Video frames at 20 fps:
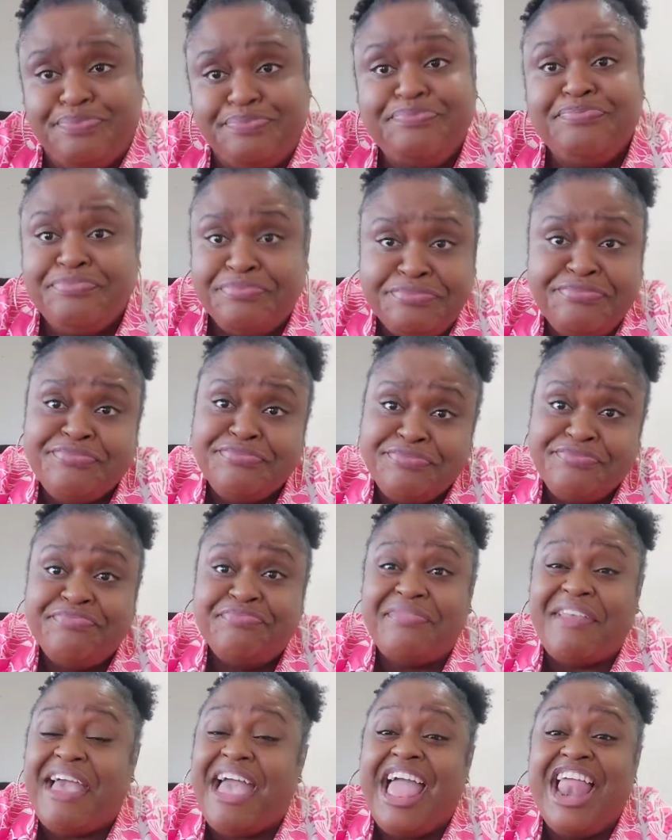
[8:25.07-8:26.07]

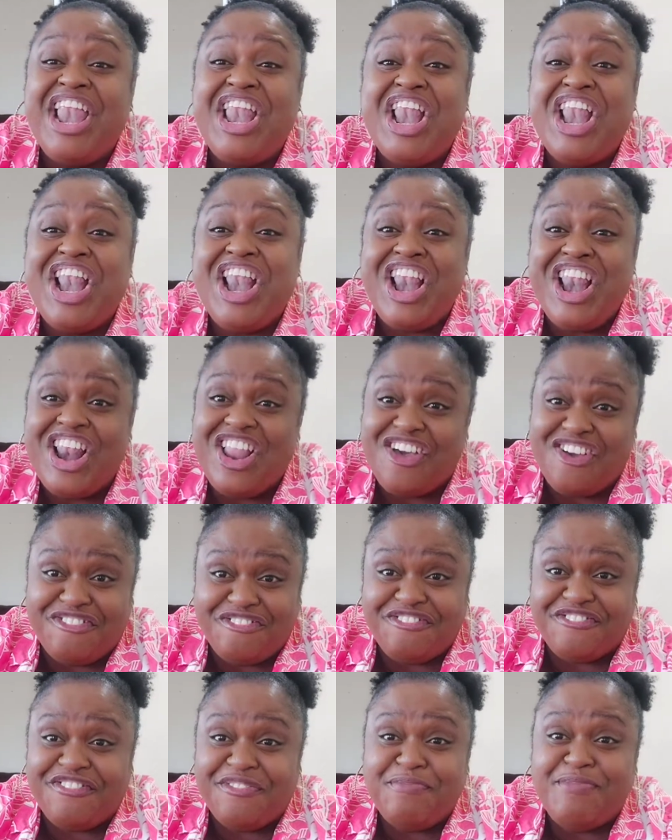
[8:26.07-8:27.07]
I
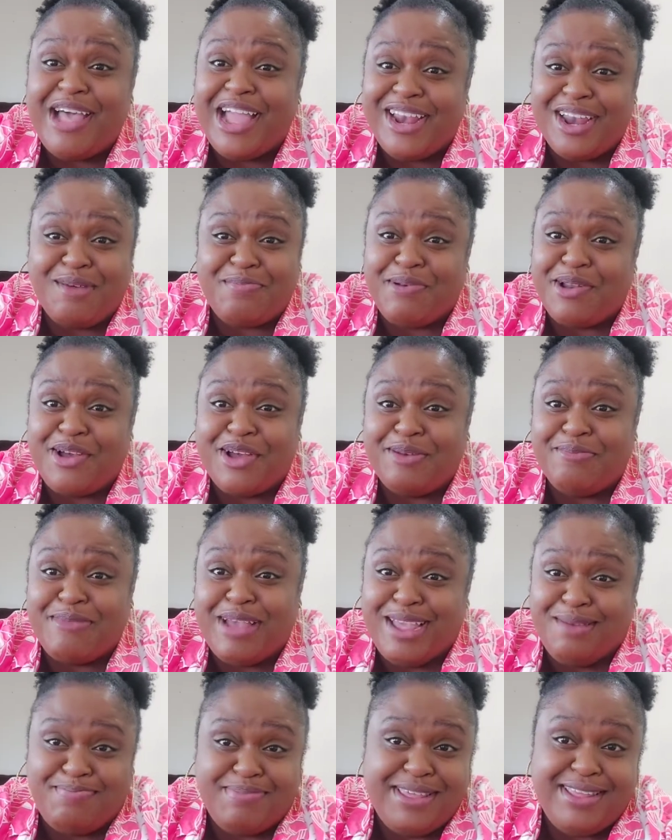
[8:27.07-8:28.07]
love pineapple on
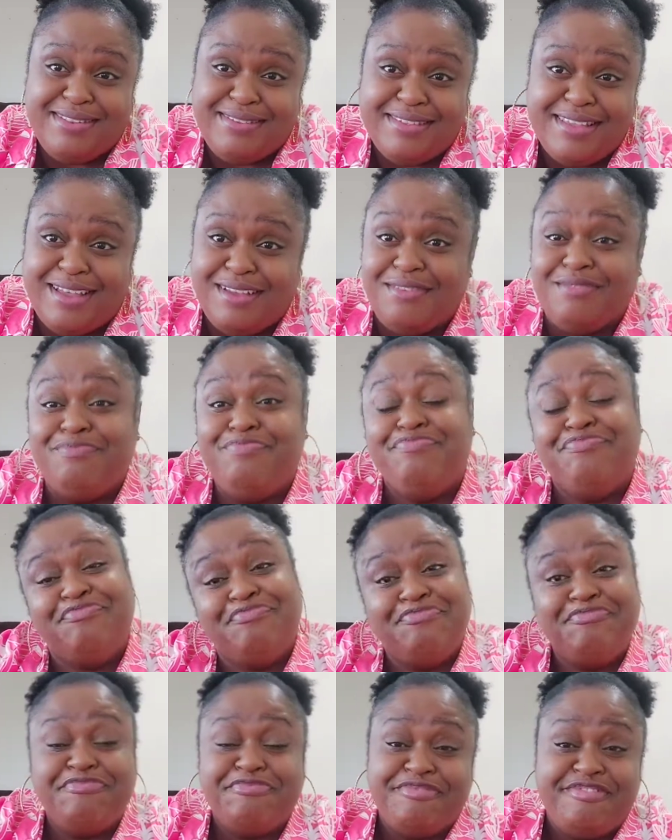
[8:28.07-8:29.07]
my pizza.
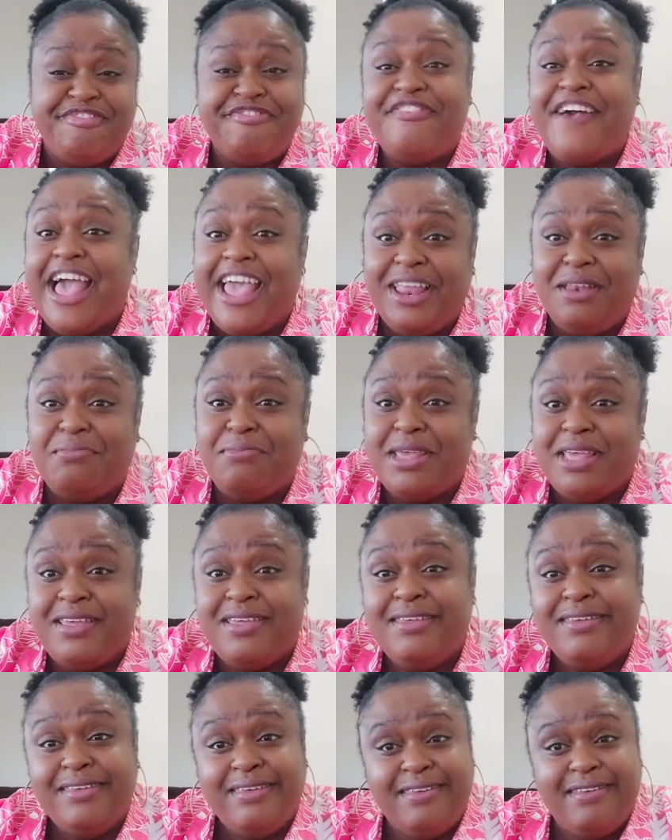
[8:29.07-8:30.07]
Fight
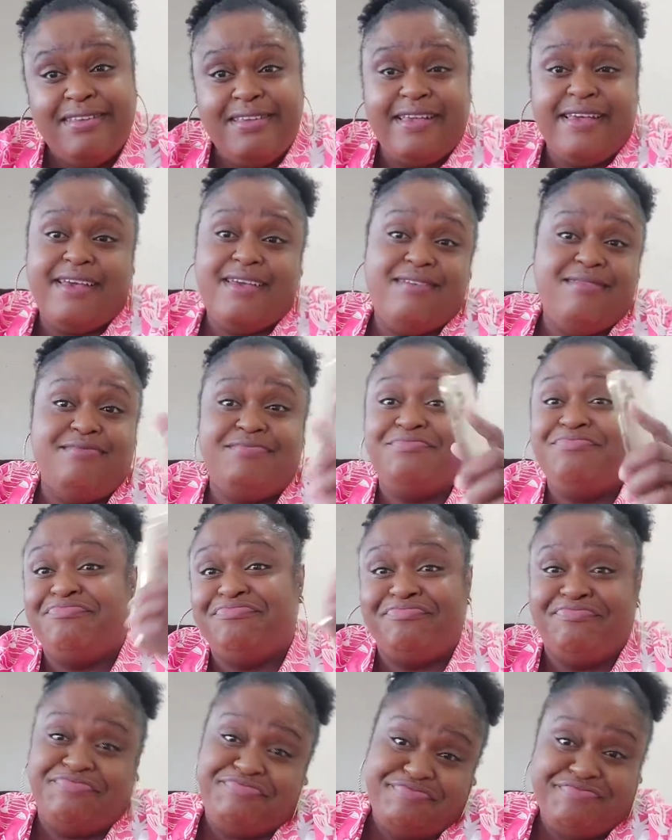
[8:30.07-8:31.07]
me. Yeah.
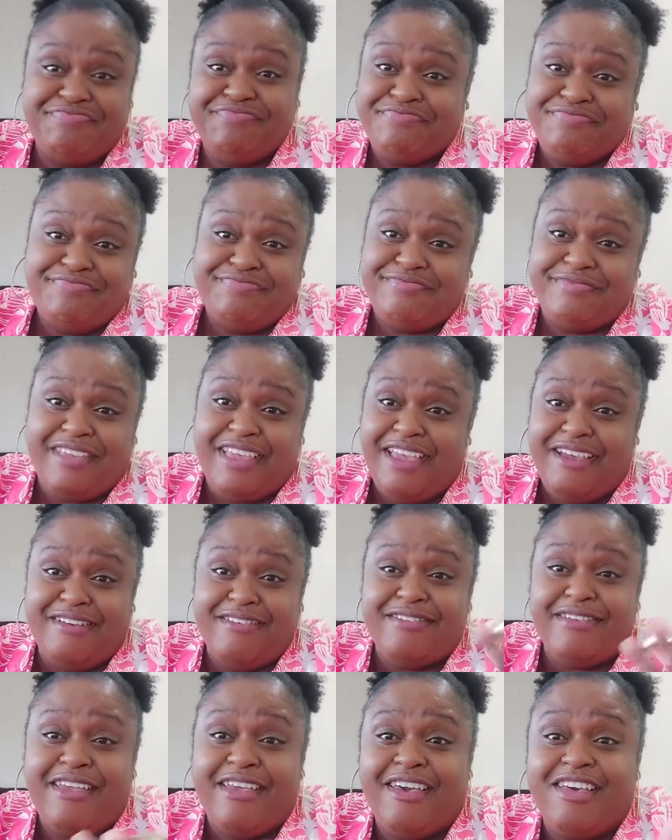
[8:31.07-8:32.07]
I
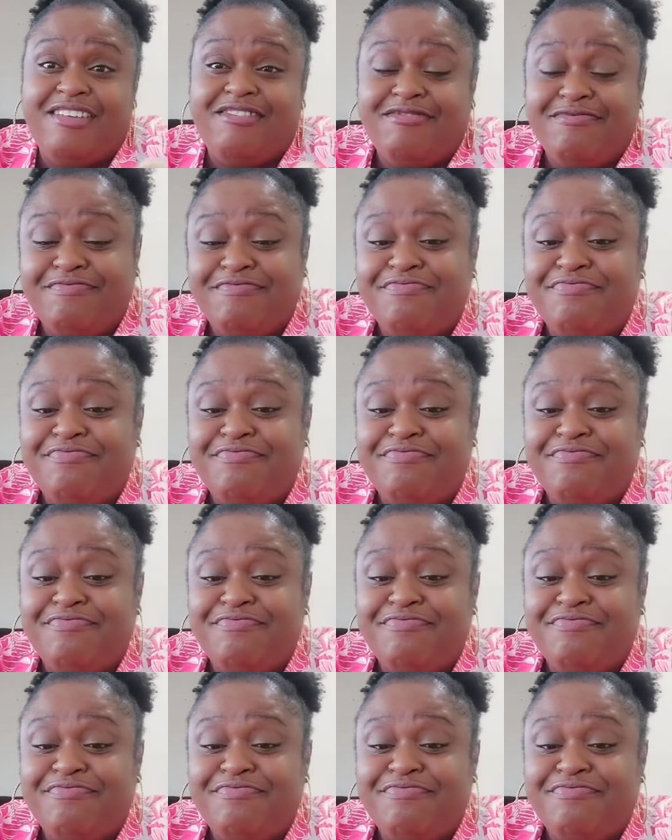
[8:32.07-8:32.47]
don't care.